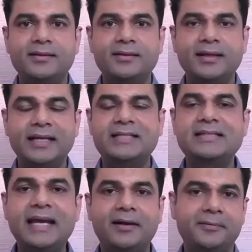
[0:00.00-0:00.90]
It's
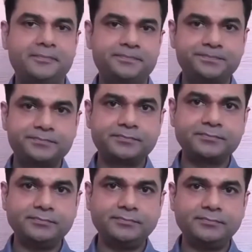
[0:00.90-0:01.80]
there.
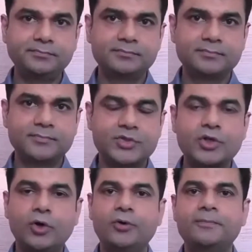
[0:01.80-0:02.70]

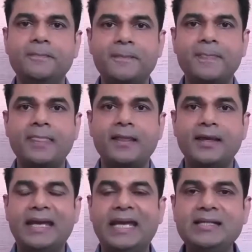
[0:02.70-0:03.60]
So
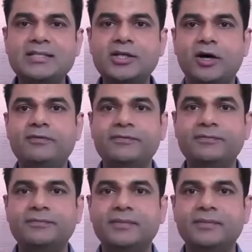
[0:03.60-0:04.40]
instead of